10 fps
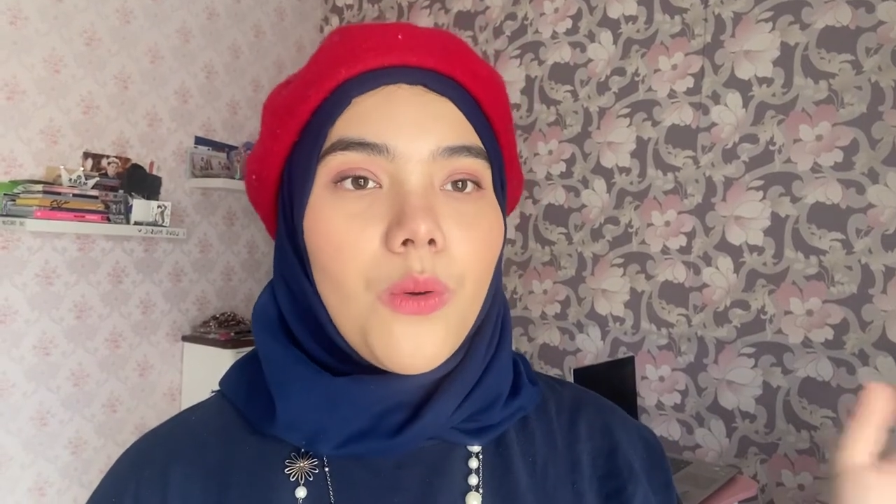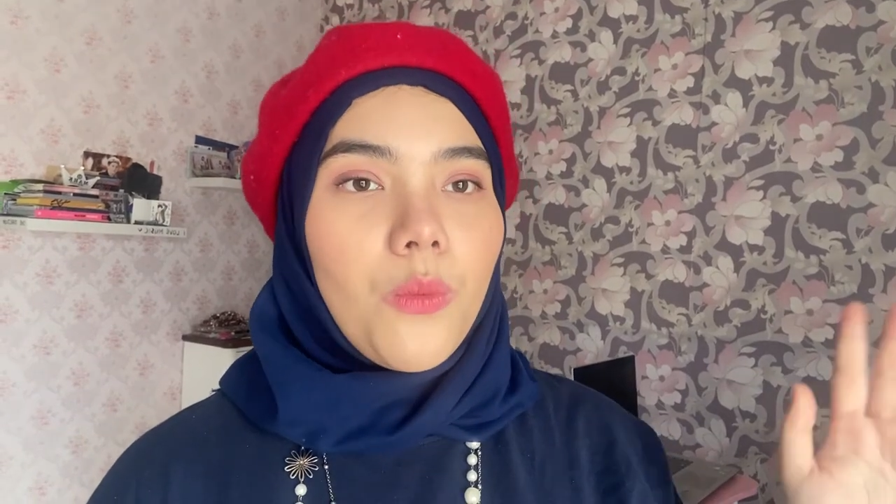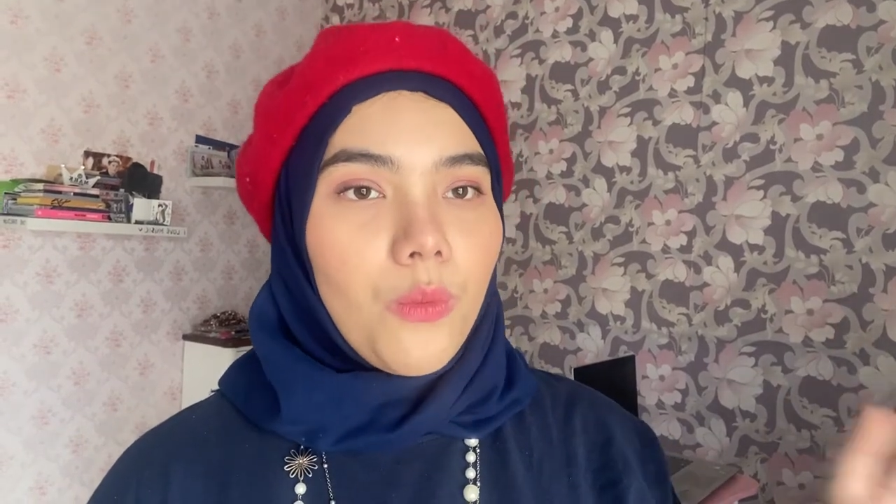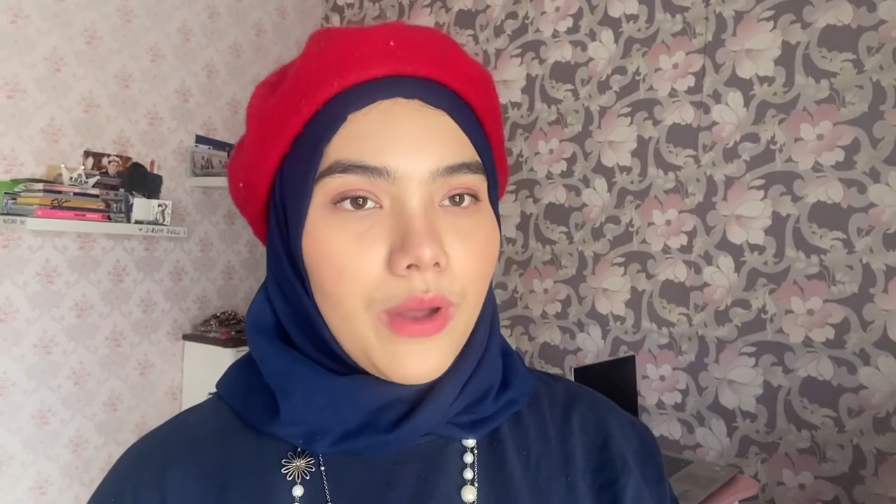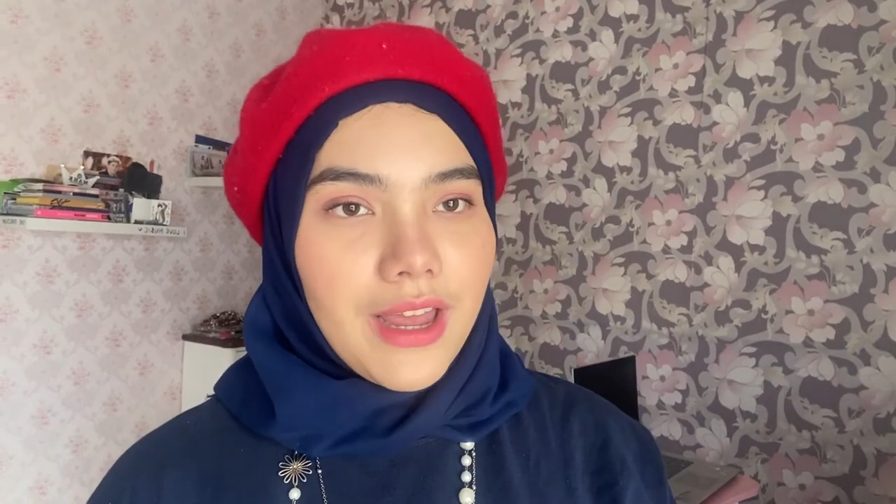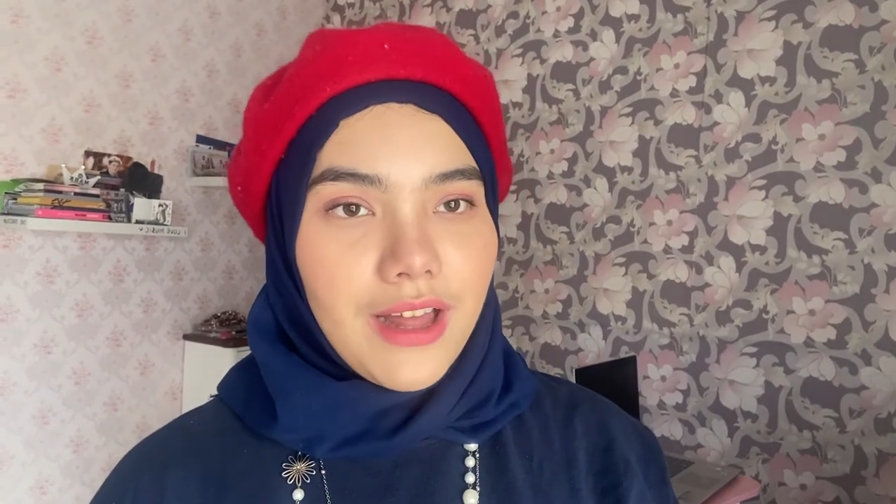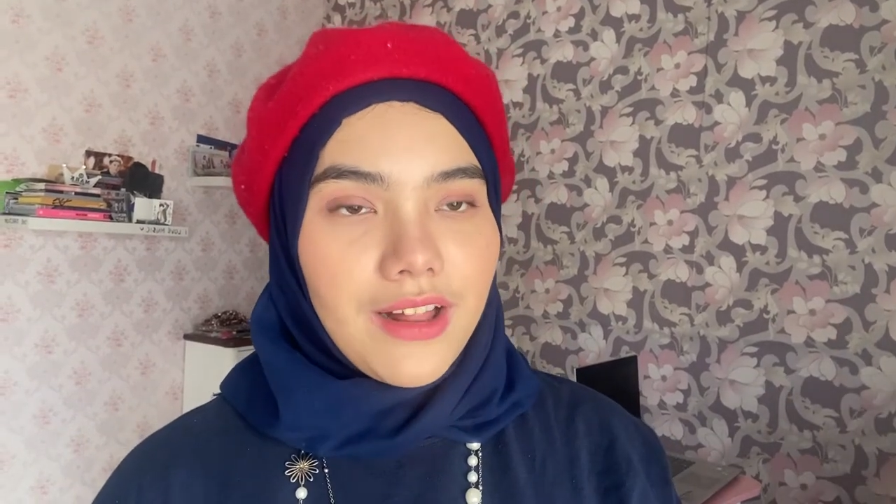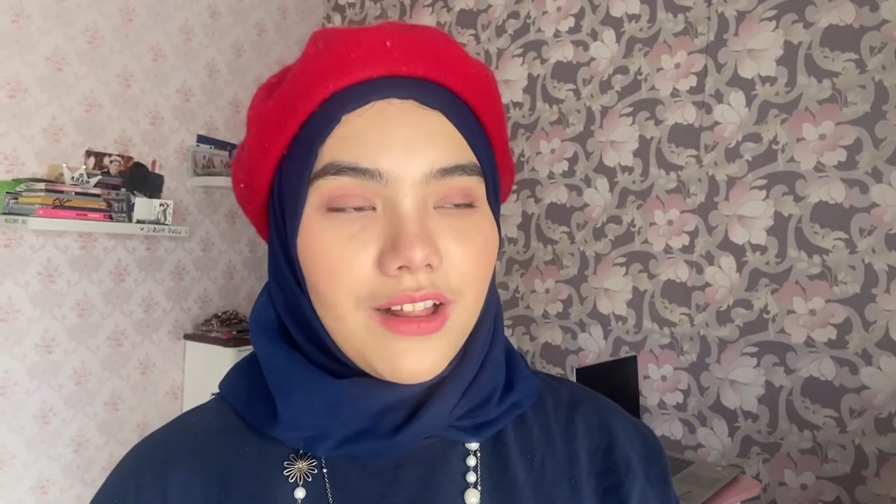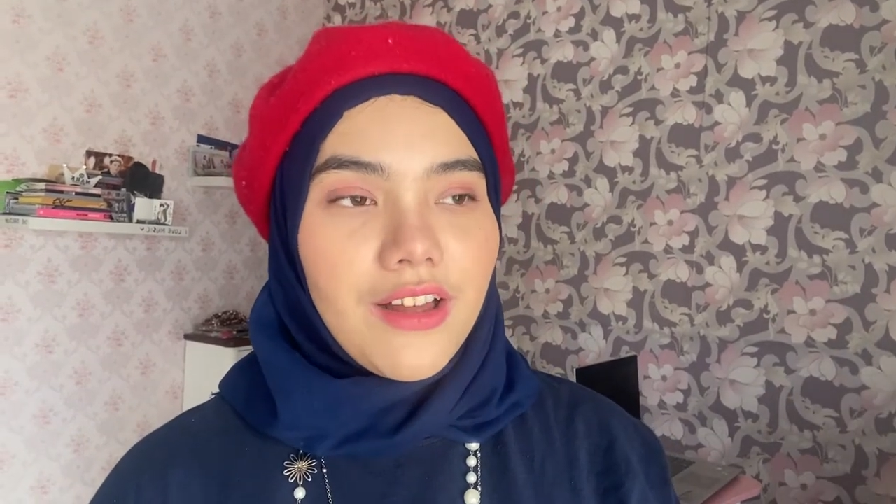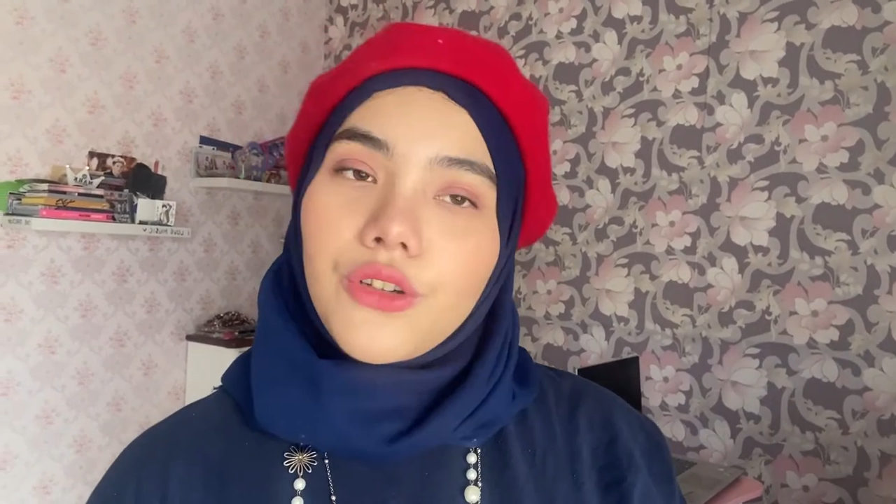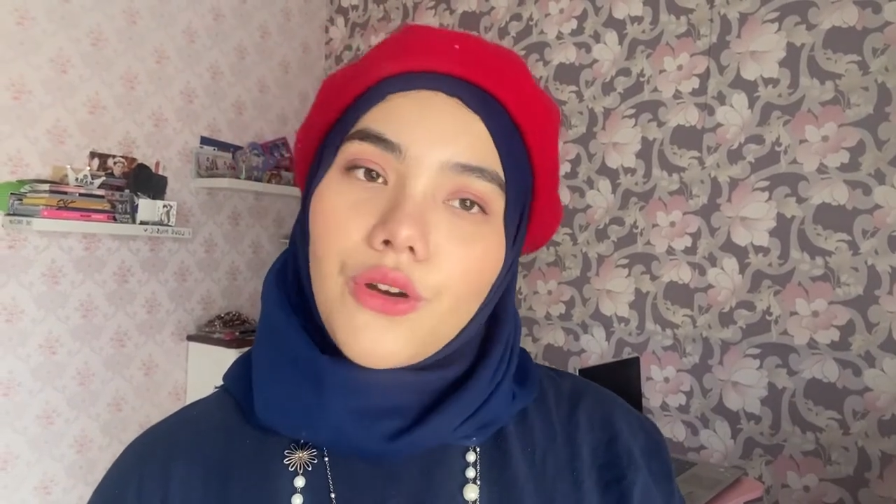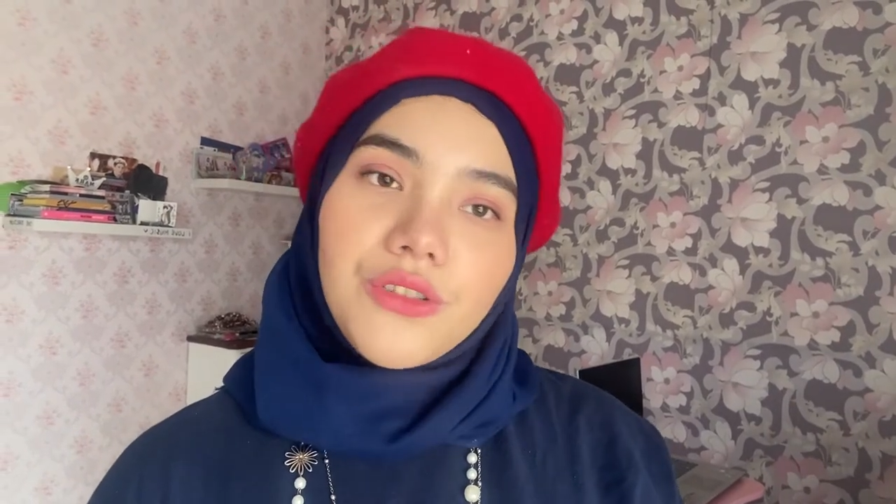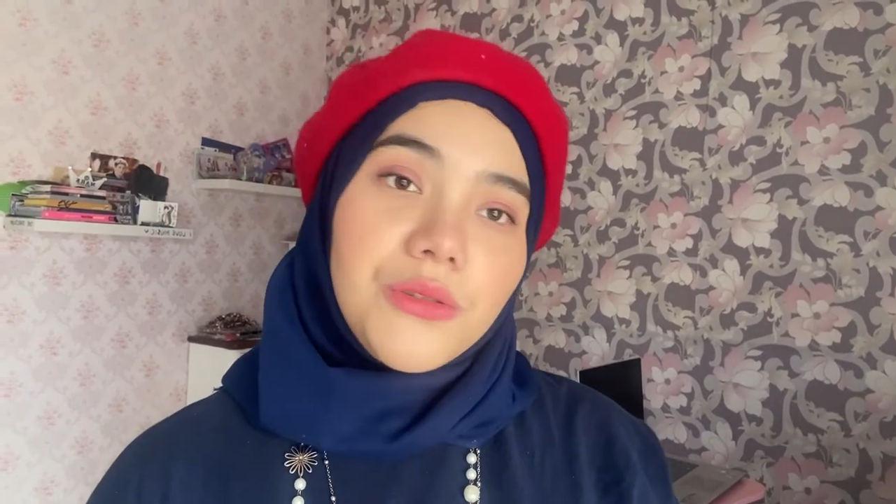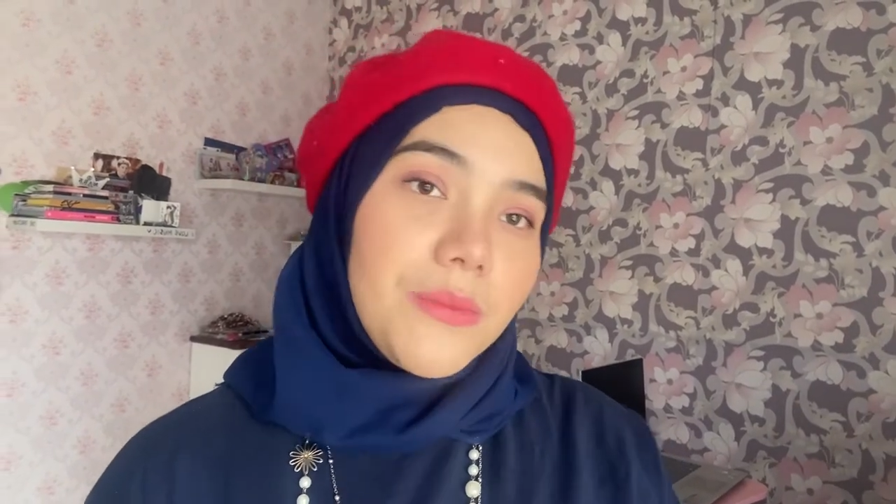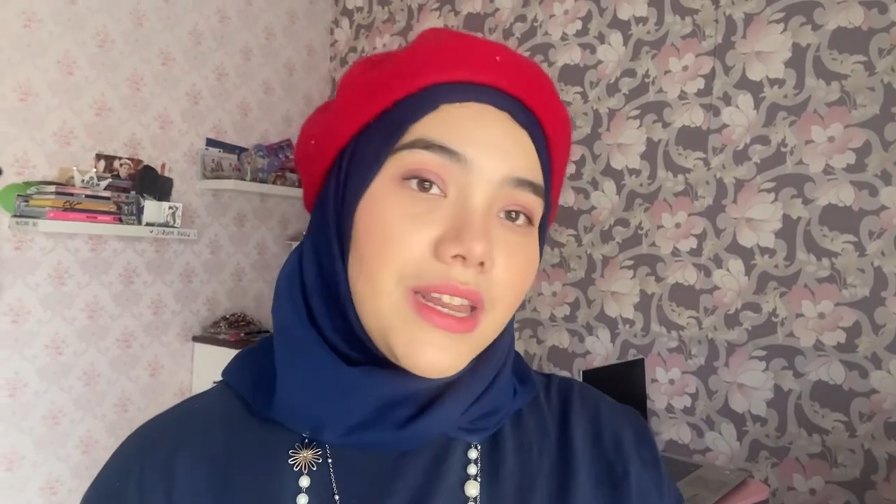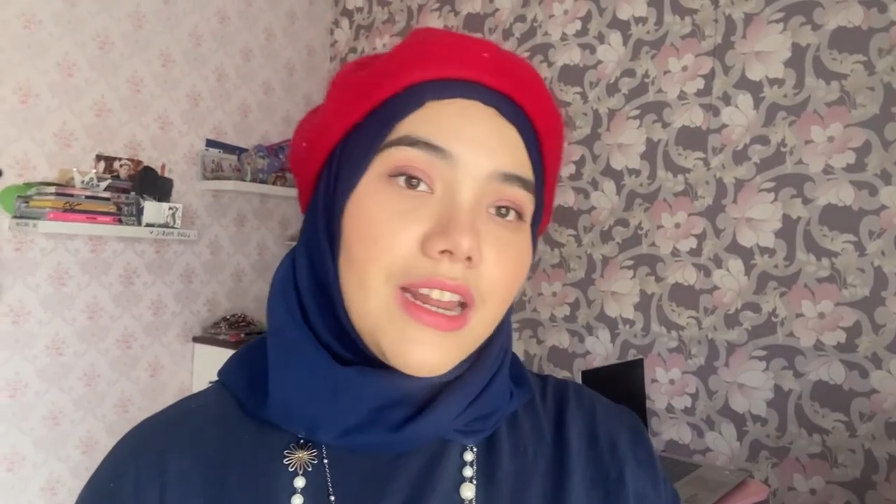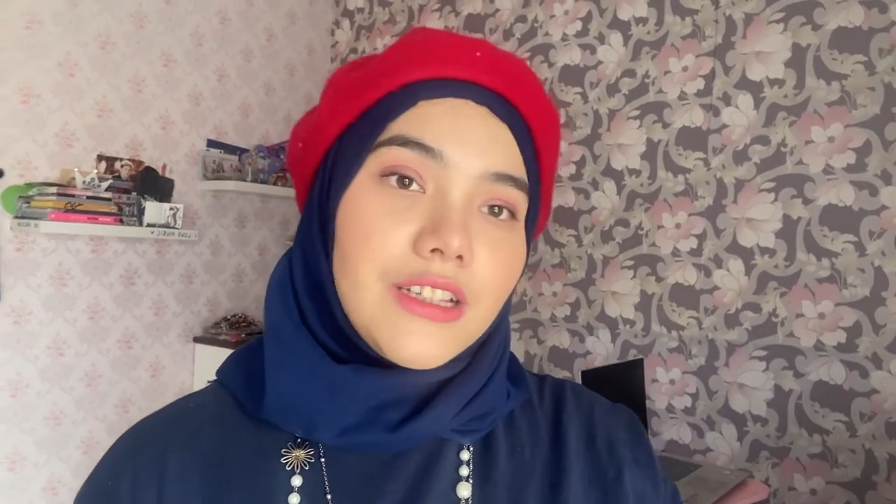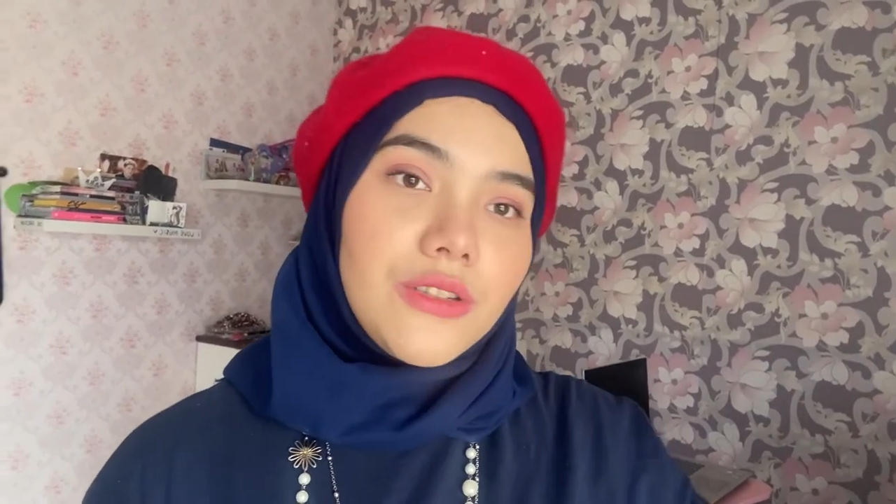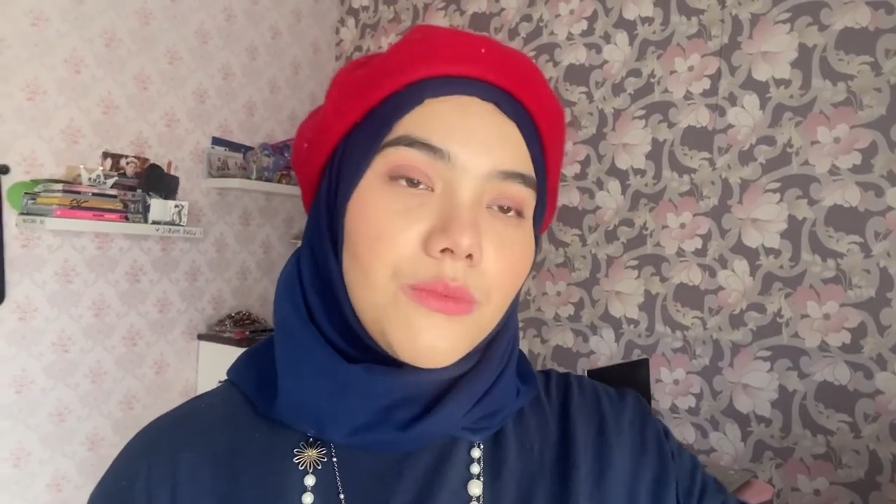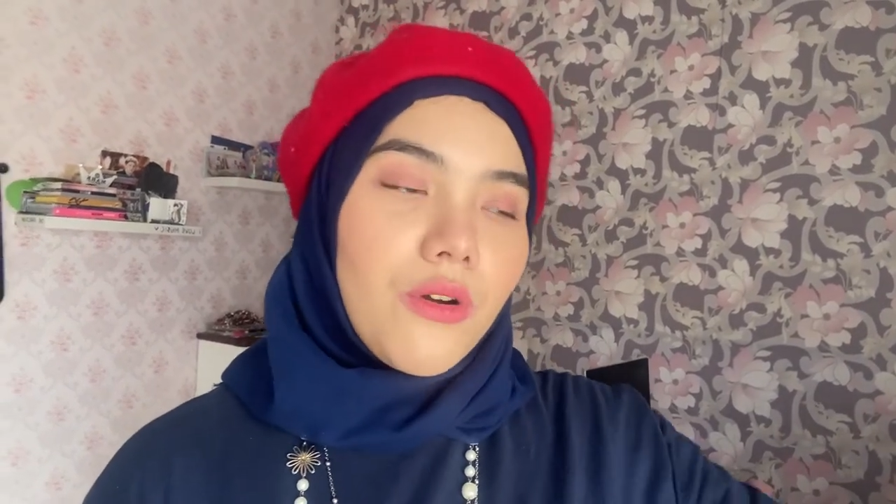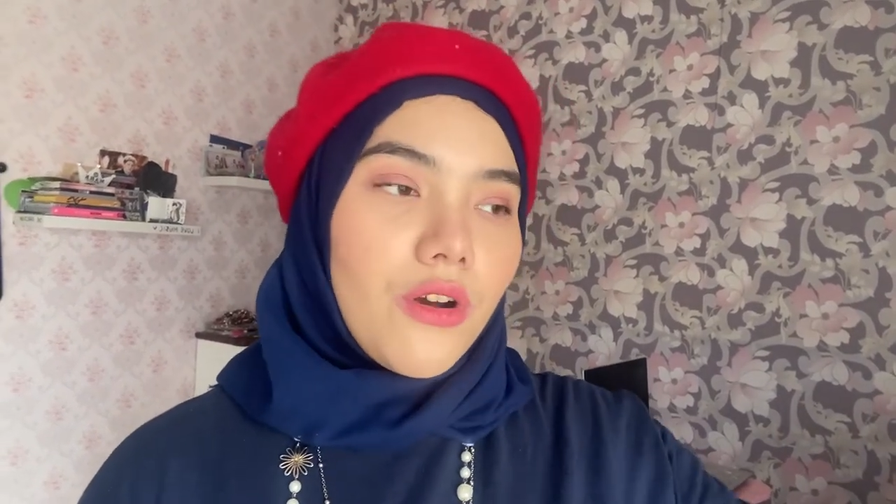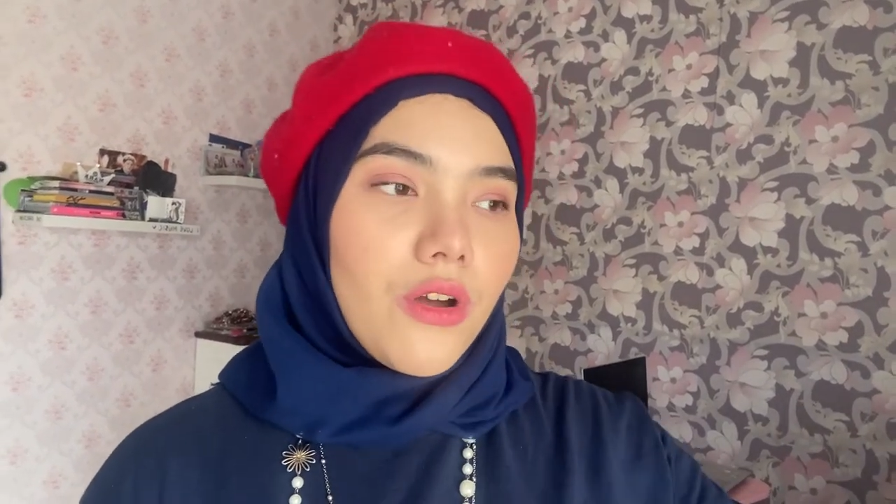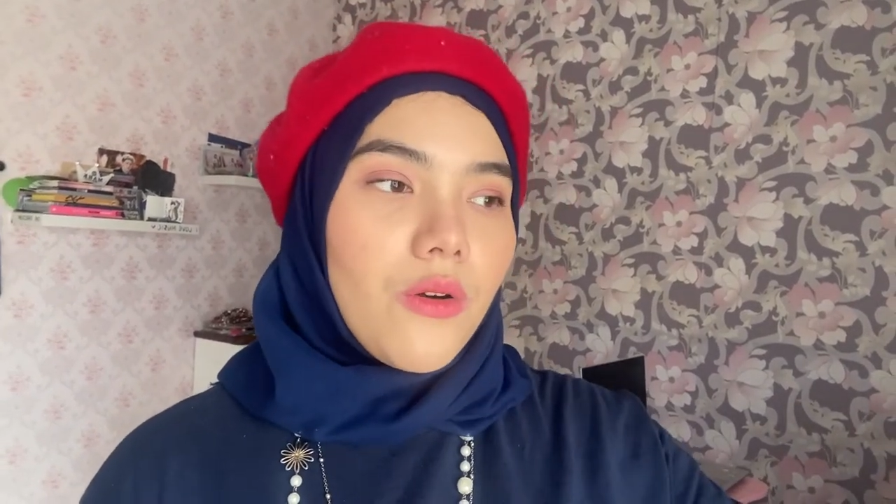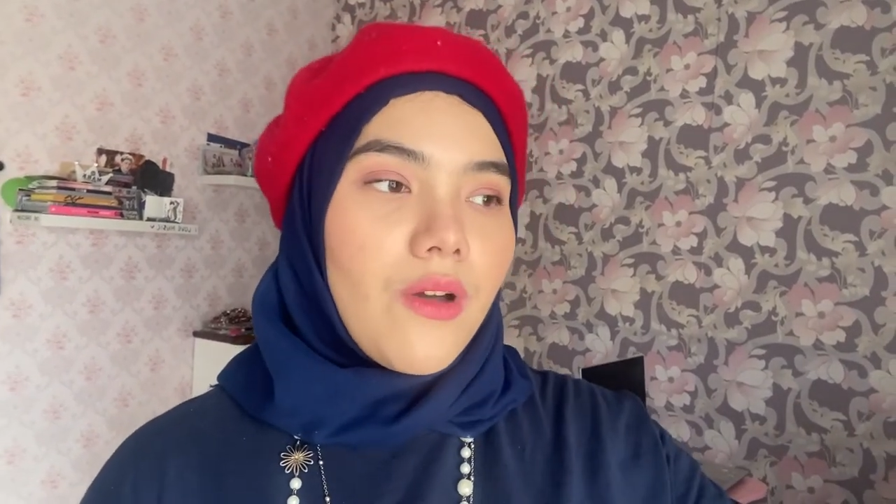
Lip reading: will go to Medan tomorrow